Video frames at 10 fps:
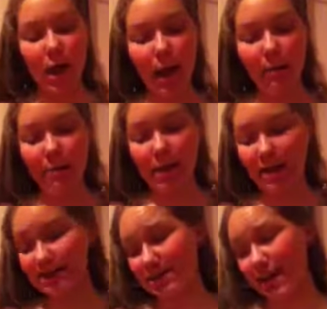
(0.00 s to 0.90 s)

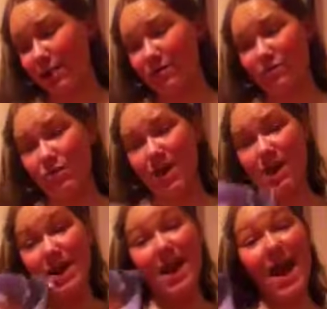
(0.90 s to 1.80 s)
next, I
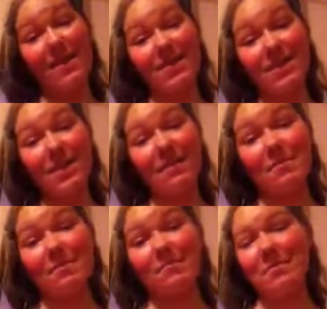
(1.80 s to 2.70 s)
read Heaven
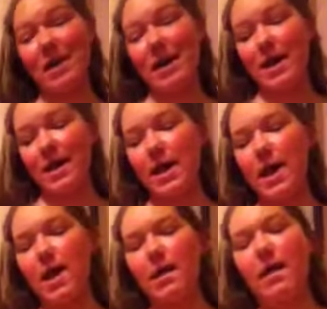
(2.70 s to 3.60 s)
by
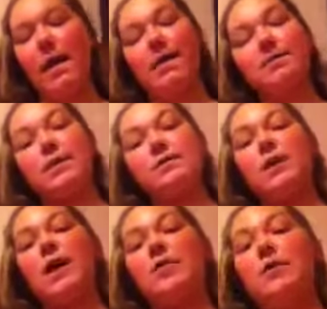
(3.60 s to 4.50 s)
Alessandra
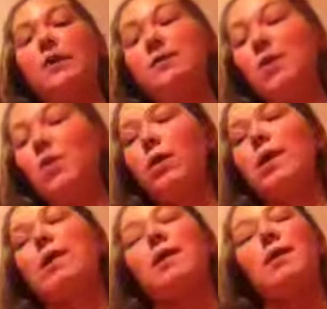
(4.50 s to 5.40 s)
Adornetto,
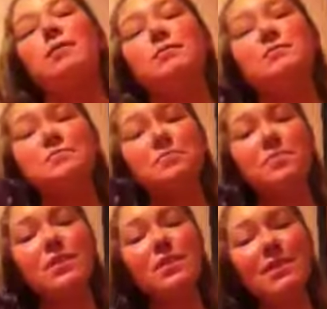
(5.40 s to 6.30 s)
and
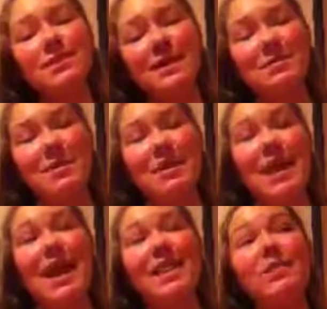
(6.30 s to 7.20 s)
I'm also going to be
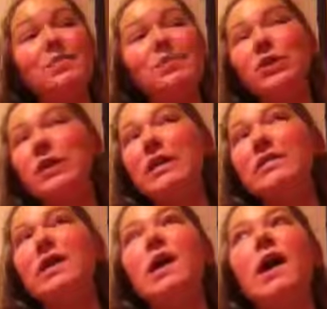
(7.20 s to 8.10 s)
Halo series.
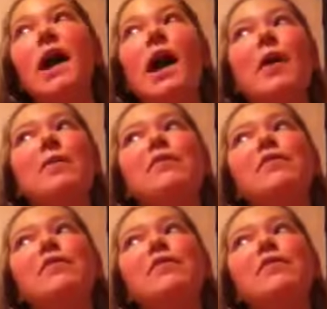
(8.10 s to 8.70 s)
I read the